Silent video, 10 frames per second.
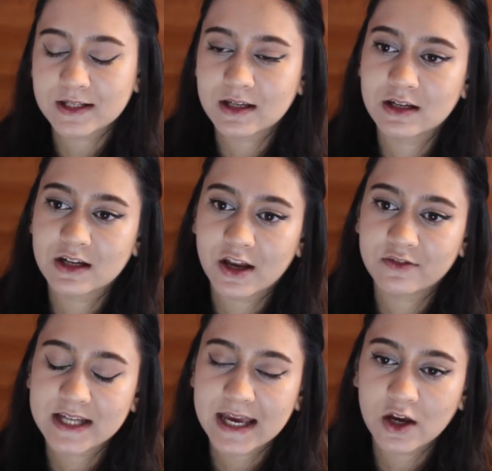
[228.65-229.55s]
It can kind
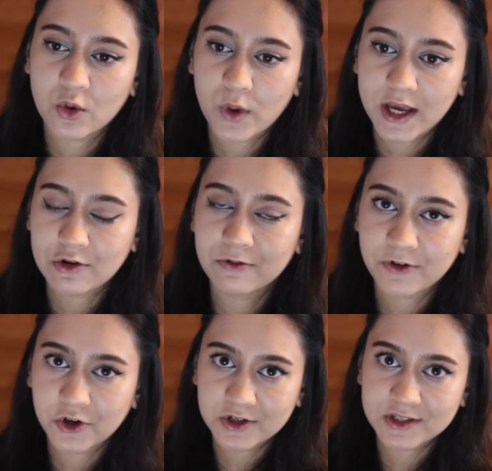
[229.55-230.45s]
of take away your
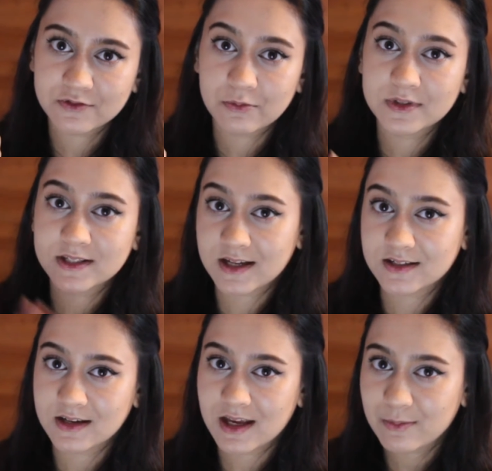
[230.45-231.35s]
focus from
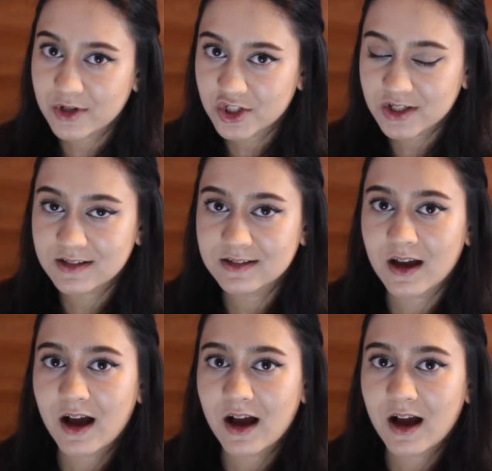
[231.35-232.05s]
certain images.